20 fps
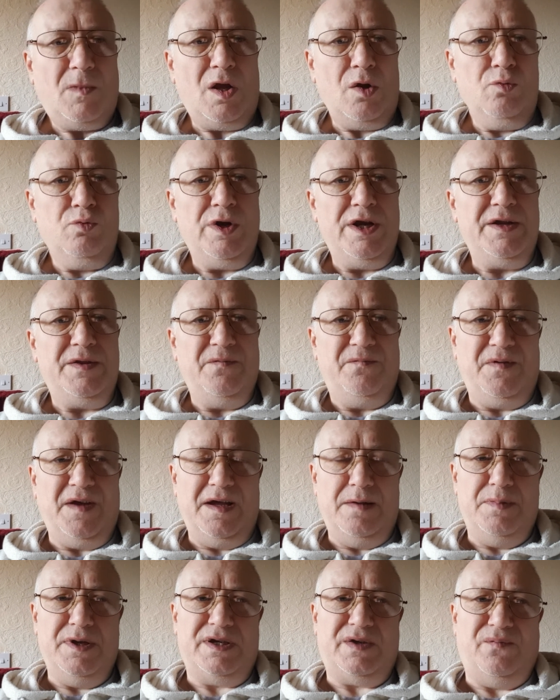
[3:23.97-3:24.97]
read The
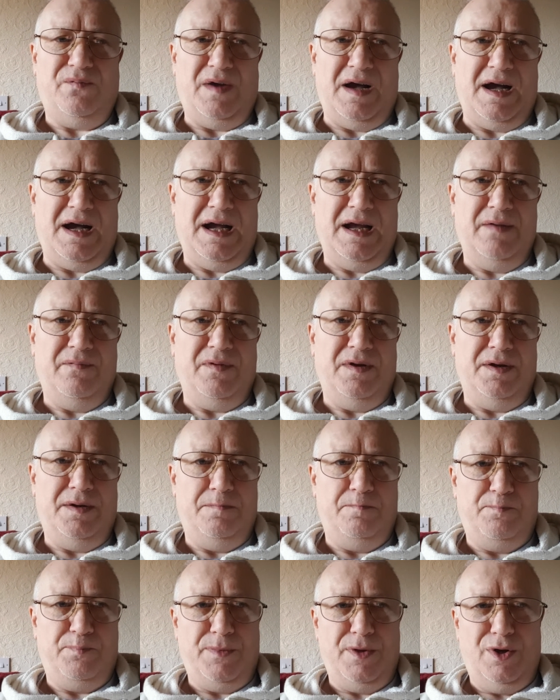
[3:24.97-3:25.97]
Famous Five,
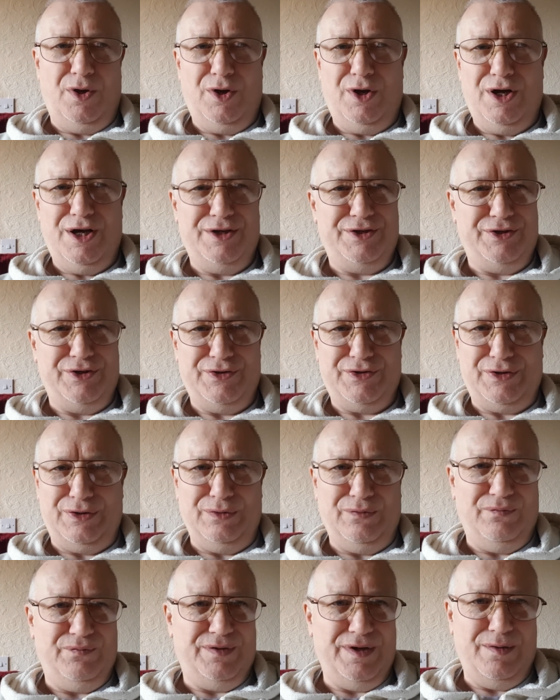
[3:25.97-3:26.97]
and oh, I just
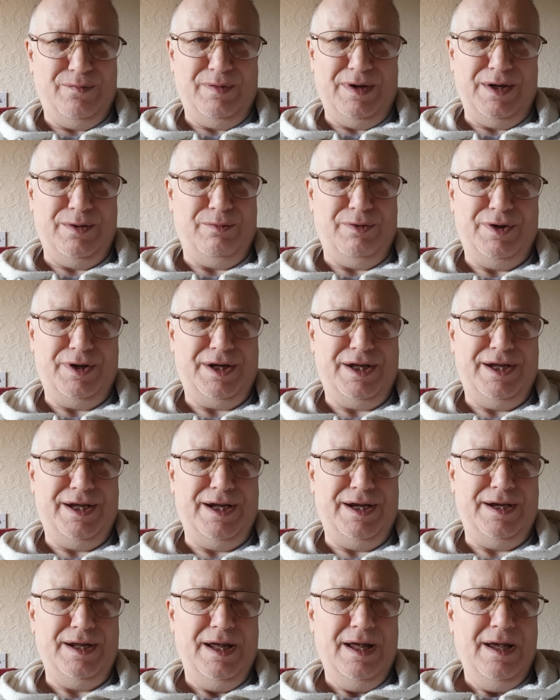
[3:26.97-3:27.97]
loved it when I was a
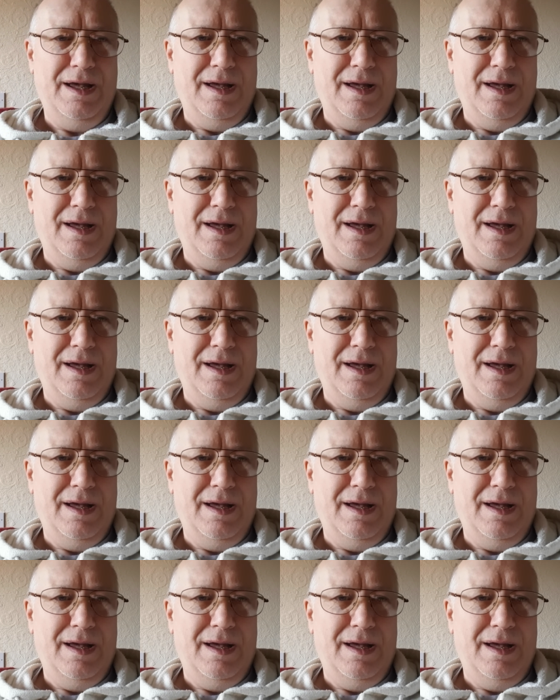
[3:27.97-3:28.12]
kid.